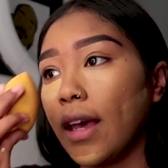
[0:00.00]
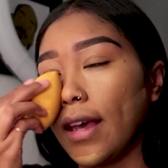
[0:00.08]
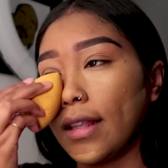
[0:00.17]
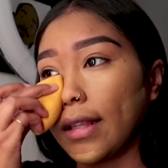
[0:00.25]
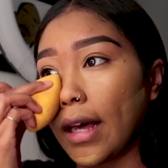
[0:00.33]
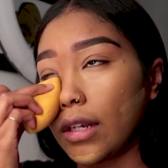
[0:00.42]

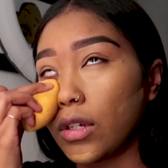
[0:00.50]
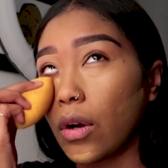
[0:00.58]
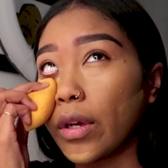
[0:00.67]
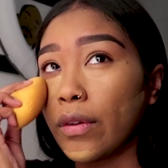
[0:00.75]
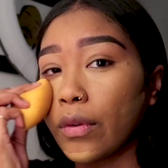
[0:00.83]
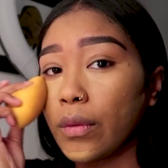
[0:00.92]
and that
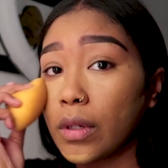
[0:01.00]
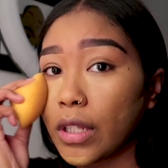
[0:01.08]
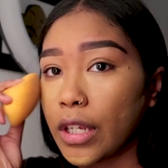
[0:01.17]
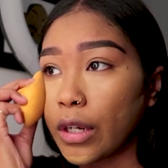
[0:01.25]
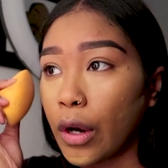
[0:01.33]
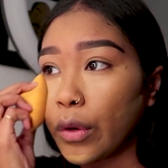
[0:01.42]
don't even
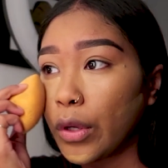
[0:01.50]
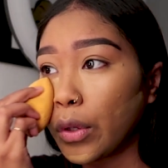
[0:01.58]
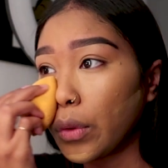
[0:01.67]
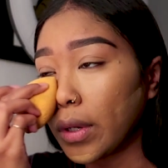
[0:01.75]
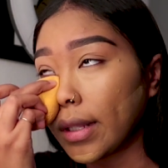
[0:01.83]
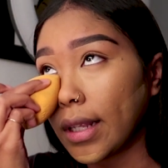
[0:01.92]
really know
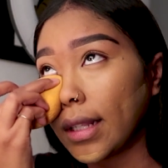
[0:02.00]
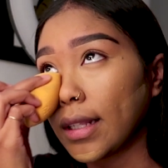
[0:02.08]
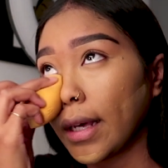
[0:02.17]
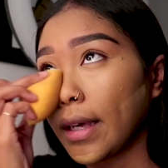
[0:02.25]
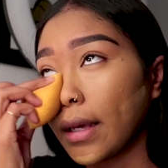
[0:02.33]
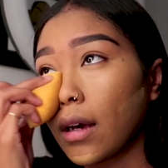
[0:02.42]
you, and then
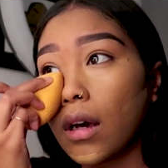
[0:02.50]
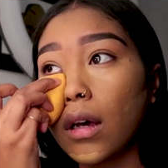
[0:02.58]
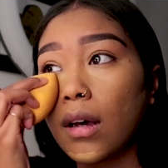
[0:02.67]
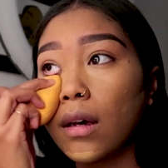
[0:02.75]
like